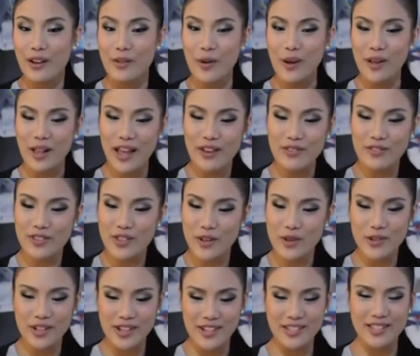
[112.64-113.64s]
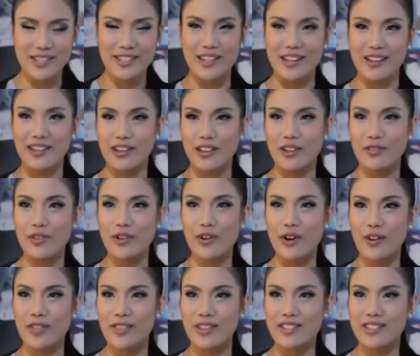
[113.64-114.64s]
Well, I've noticed if
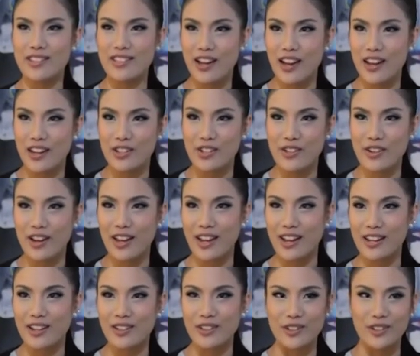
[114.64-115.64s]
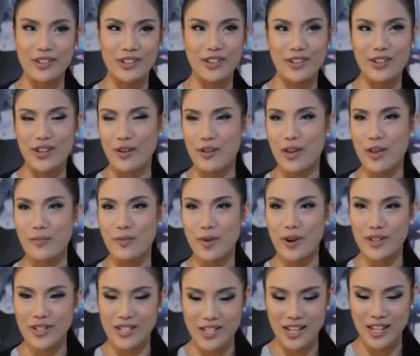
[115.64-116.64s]
you're on the SkyTrain or
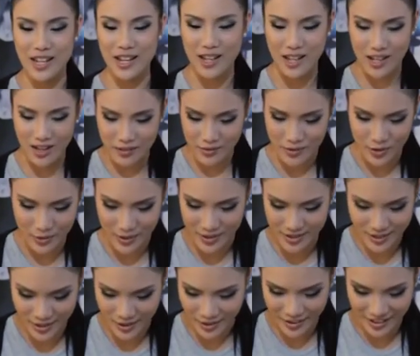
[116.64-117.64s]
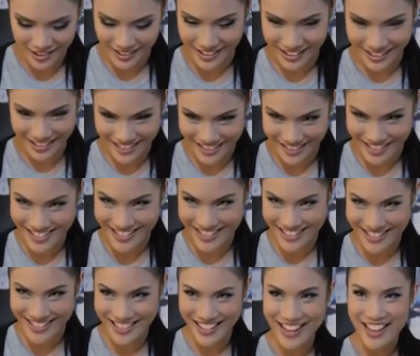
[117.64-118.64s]
MRT, everyone's going like
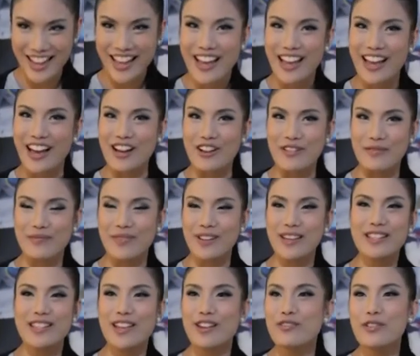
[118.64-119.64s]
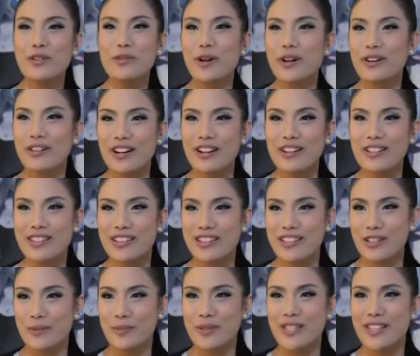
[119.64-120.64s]
this. Is everywhere else
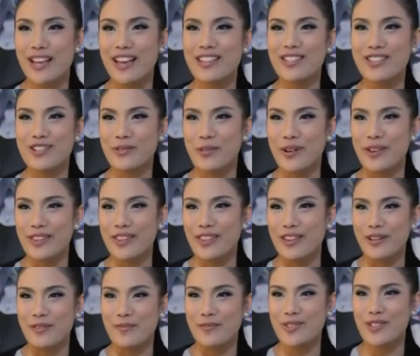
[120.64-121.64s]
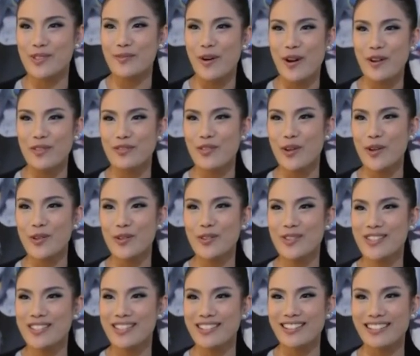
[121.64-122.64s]
as obsessed with
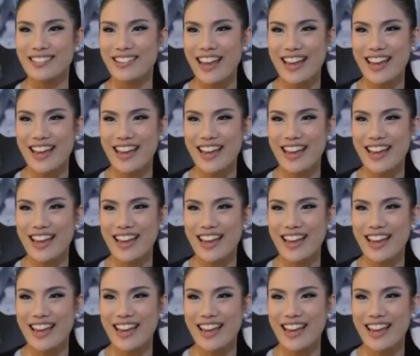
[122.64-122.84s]
smartphones and